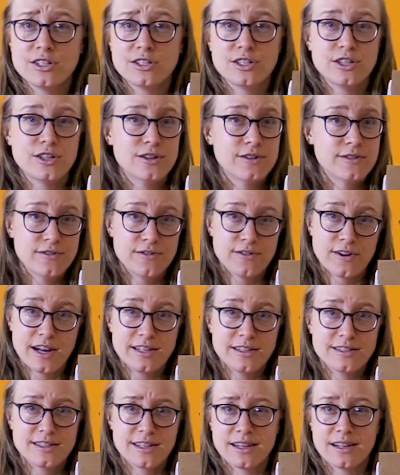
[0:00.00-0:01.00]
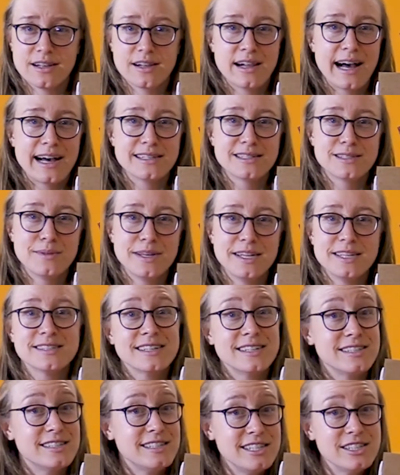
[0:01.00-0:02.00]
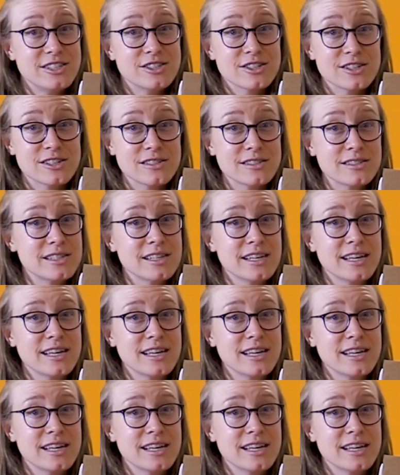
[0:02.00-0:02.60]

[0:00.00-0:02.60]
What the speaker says: your friends and classmates and teachers